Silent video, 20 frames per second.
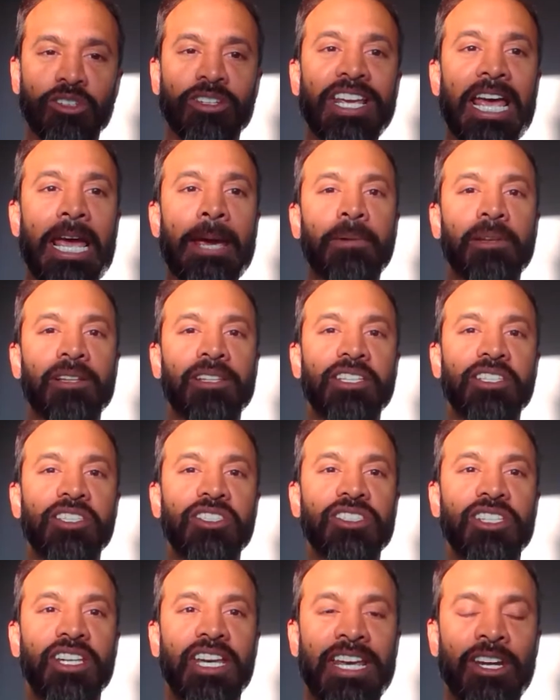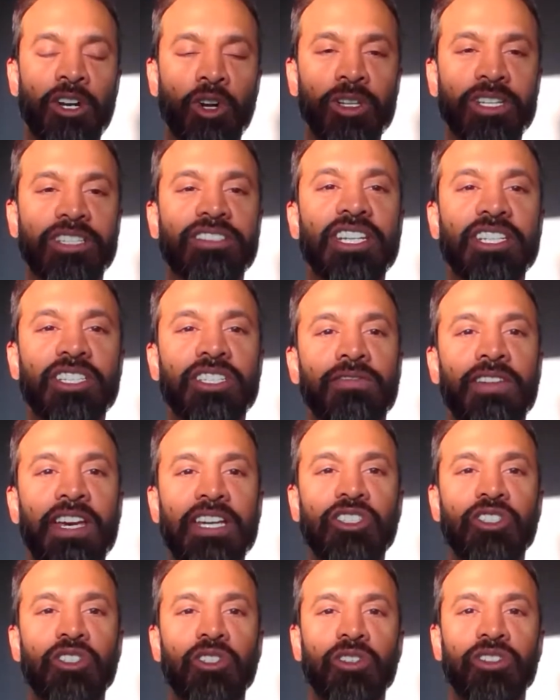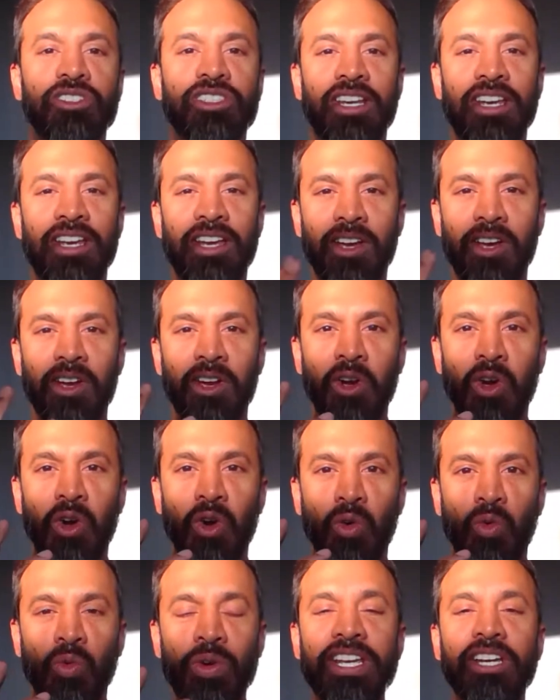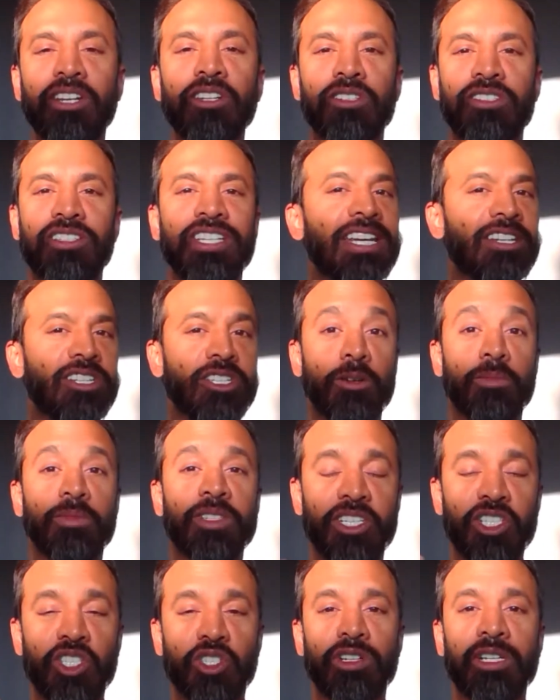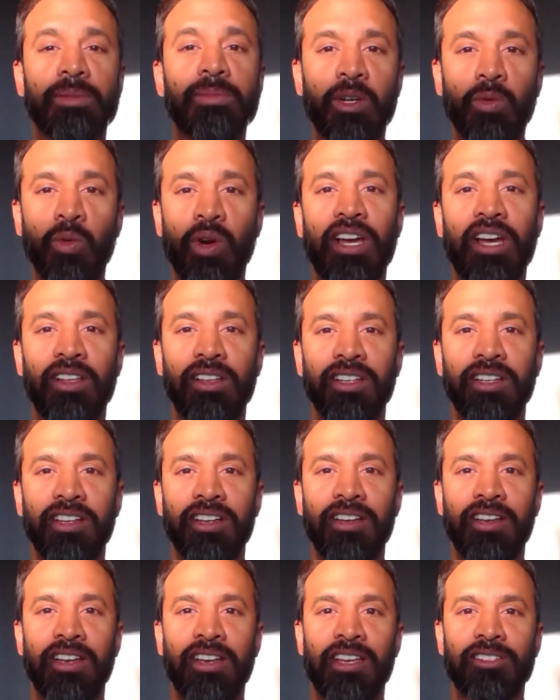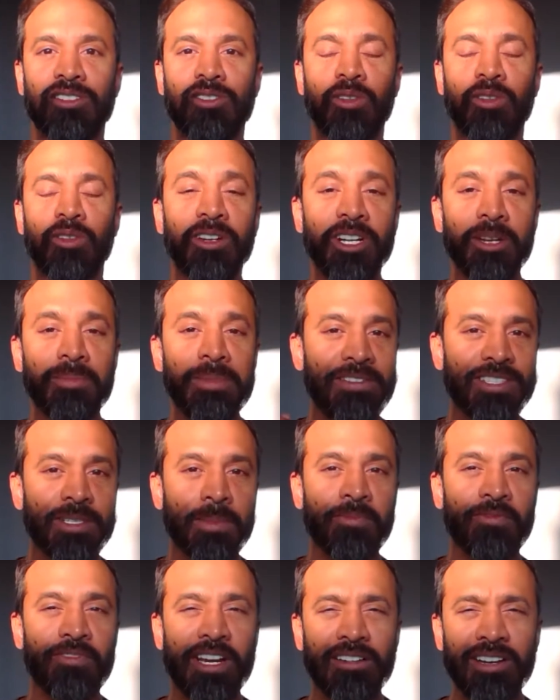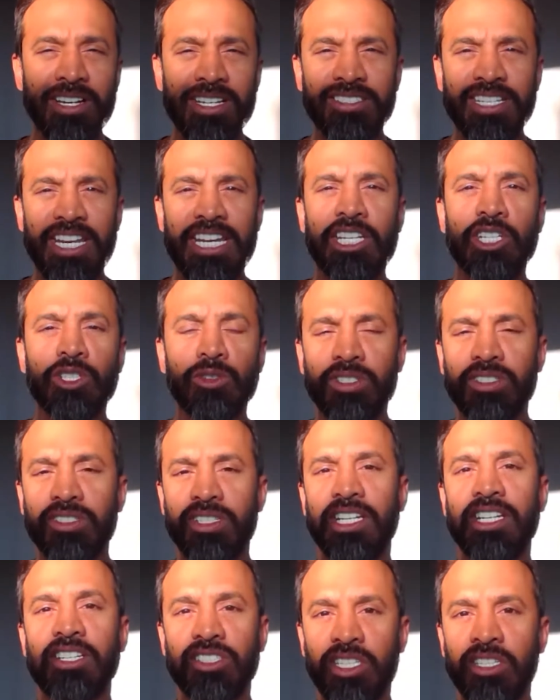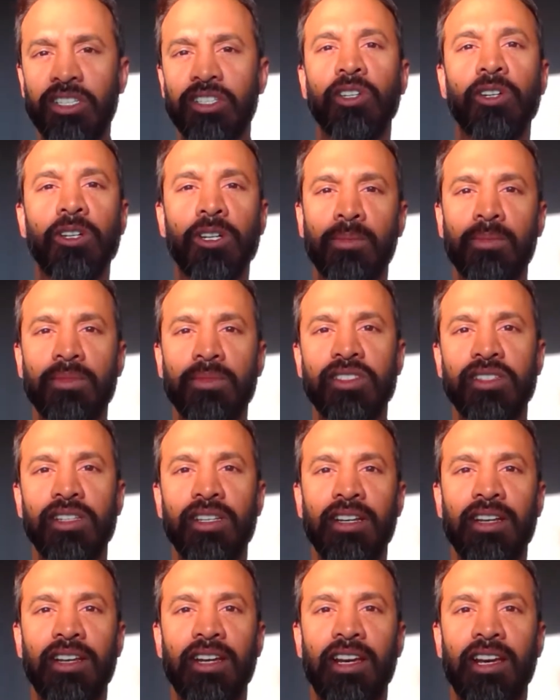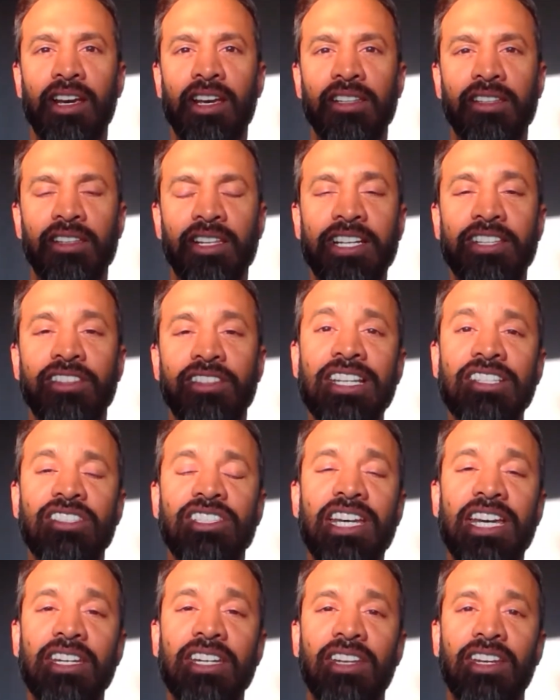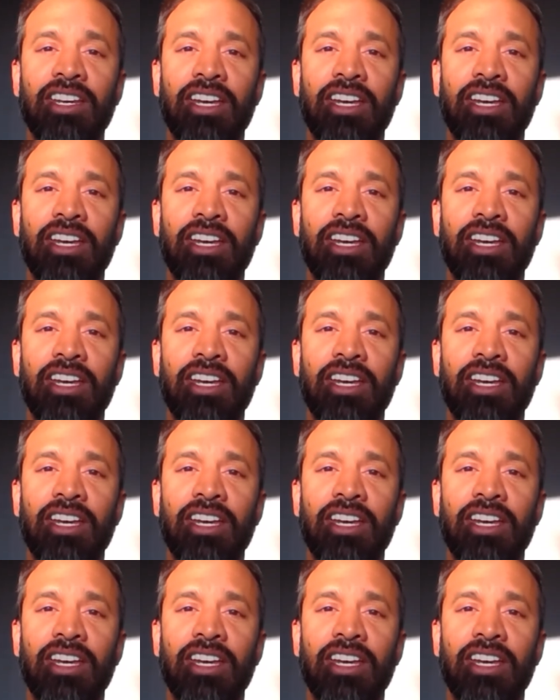capitalists and early stage investors, we understand terms extremely well. So there can be some very dangerous things in the terms, like things that